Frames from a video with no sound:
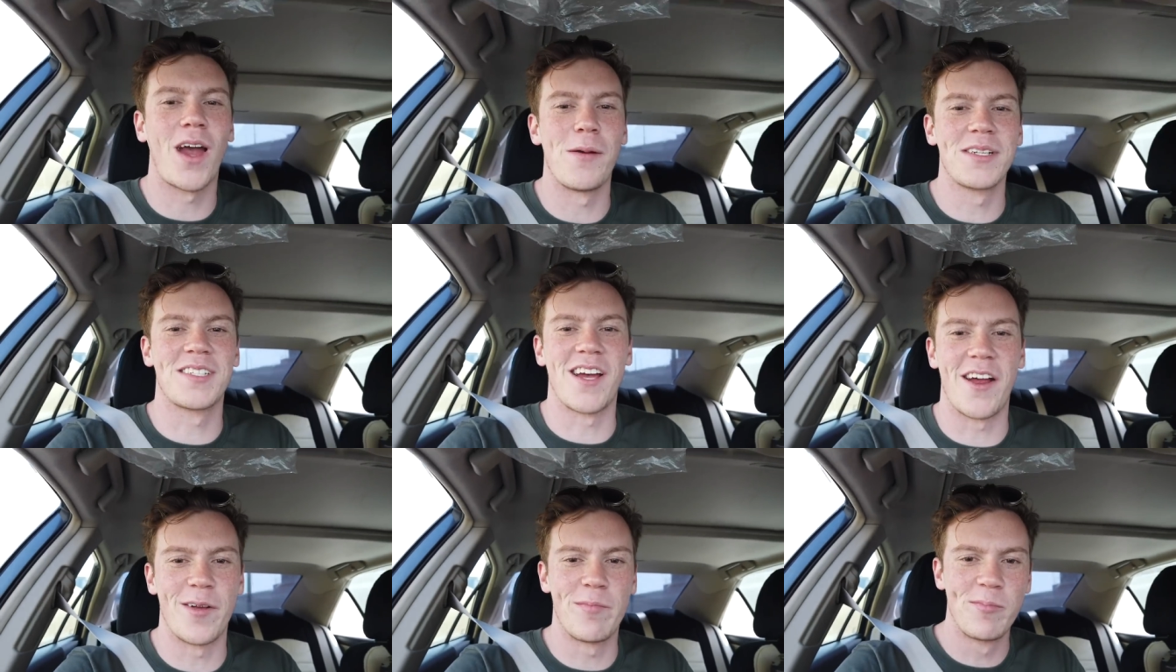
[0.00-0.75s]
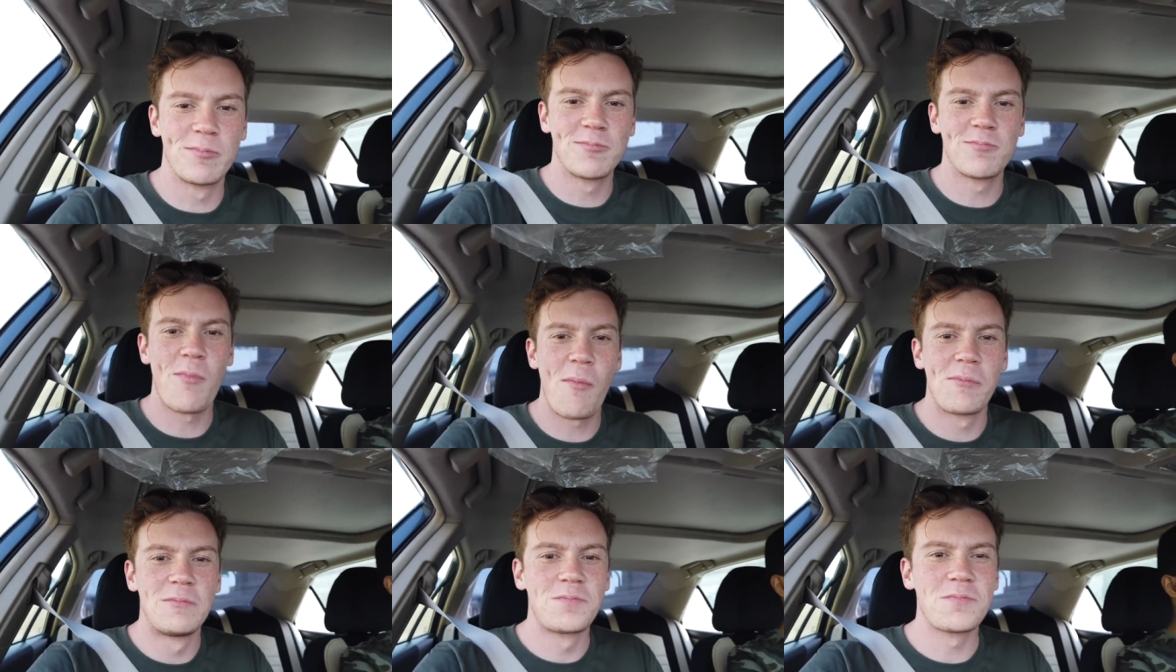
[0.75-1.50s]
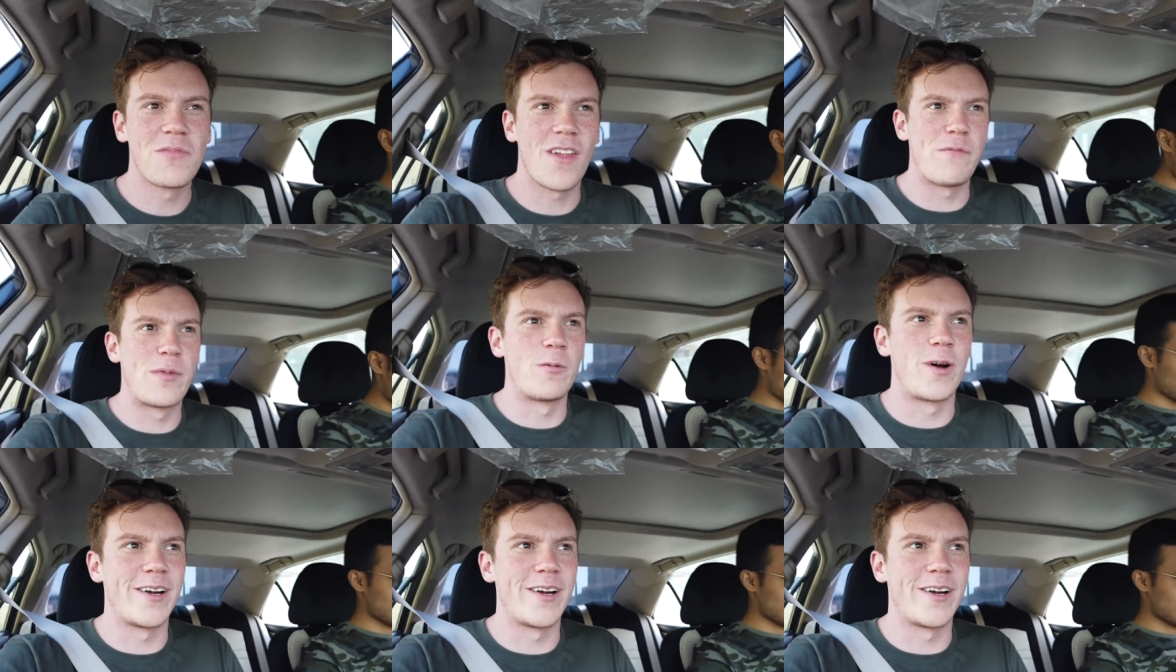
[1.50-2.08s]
I'm excited. I've been